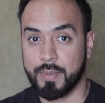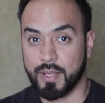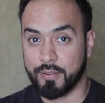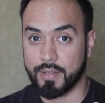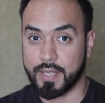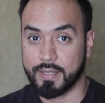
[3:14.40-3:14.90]

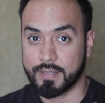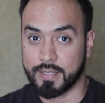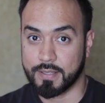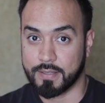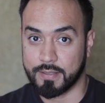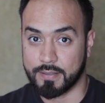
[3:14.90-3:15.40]
building
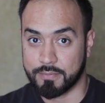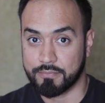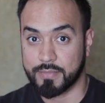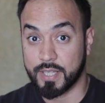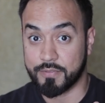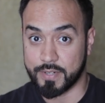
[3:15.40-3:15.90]
the
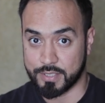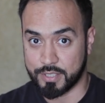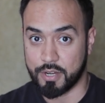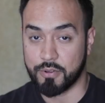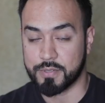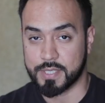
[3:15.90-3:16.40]
different
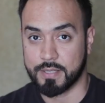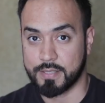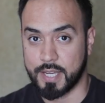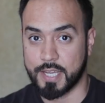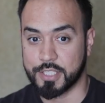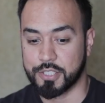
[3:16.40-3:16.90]
tones and
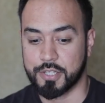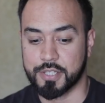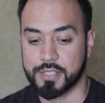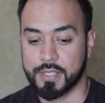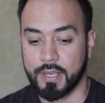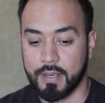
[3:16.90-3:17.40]

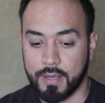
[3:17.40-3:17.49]
textures.